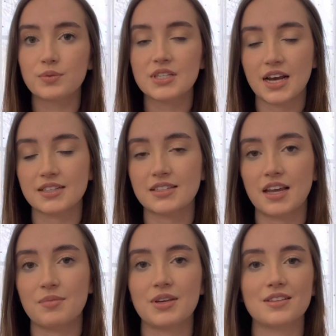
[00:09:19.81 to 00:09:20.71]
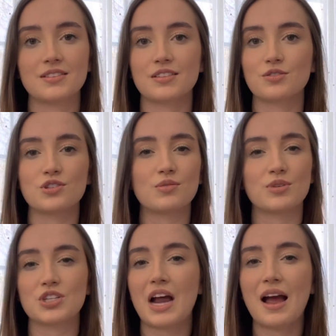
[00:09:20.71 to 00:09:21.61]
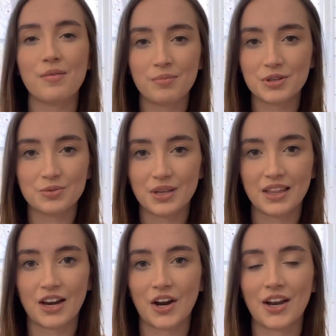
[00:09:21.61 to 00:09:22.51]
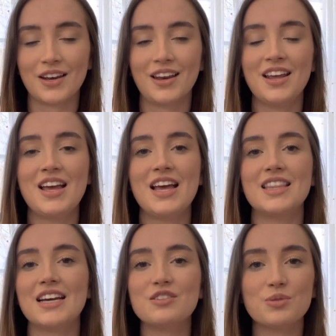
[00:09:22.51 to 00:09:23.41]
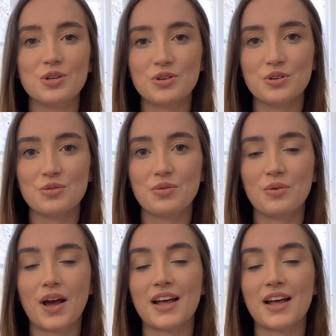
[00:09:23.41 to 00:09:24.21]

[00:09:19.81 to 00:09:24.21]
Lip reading: test day, because there's so much time in between there, and that's when you do,